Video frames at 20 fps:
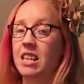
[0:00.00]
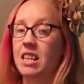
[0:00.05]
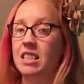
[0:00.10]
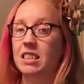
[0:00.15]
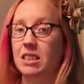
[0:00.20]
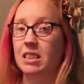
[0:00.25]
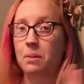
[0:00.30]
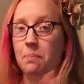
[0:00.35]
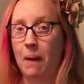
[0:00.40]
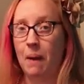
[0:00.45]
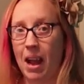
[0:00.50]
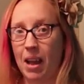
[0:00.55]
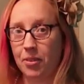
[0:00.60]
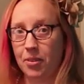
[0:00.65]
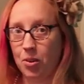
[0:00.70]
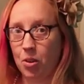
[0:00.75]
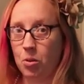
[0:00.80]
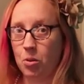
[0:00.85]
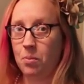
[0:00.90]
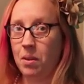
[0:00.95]
is the
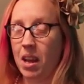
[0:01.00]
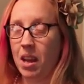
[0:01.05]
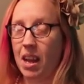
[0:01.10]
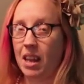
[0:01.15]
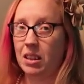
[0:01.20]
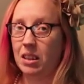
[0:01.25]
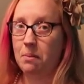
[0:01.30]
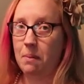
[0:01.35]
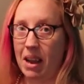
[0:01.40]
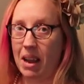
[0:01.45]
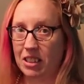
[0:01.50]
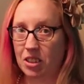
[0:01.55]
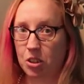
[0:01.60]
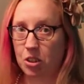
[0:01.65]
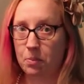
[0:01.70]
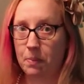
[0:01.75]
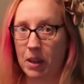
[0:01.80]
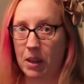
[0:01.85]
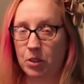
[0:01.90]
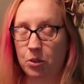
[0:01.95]
bathroom and the
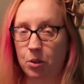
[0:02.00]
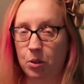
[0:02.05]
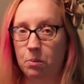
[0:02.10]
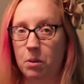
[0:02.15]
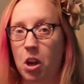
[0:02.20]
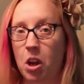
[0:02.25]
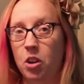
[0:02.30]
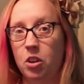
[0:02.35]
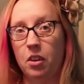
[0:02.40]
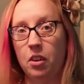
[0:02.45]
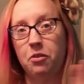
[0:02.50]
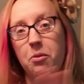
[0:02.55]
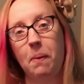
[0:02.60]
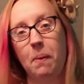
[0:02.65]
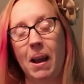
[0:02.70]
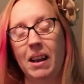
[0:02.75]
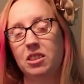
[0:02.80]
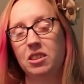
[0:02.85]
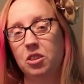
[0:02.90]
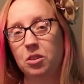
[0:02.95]
master bedroom. You have to
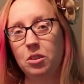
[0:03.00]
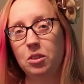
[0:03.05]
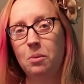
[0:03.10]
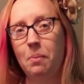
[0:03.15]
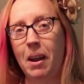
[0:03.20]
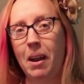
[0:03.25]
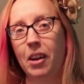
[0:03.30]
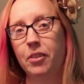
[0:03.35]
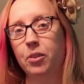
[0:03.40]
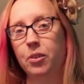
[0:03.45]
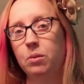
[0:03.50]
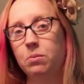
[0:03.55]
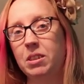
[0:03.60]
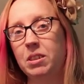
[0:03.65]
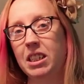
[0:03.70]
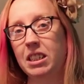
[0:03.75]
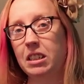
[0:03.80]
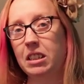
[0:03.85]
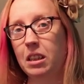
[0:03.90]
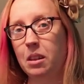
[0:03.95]
pass through the bathroom
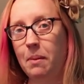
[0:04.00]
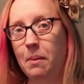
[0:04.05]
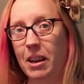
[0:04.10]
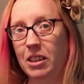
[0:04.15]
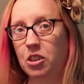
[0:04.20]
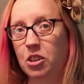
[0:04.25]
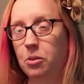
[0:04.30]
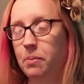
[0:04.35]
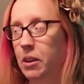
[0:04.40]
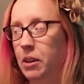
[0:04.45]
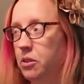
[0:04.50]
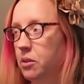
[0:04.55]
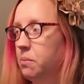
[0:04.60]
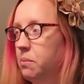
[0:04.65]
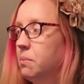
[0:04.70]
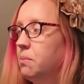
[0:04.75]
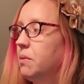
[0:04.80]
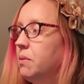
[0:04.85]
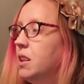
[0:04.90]
to get to the master bedroom.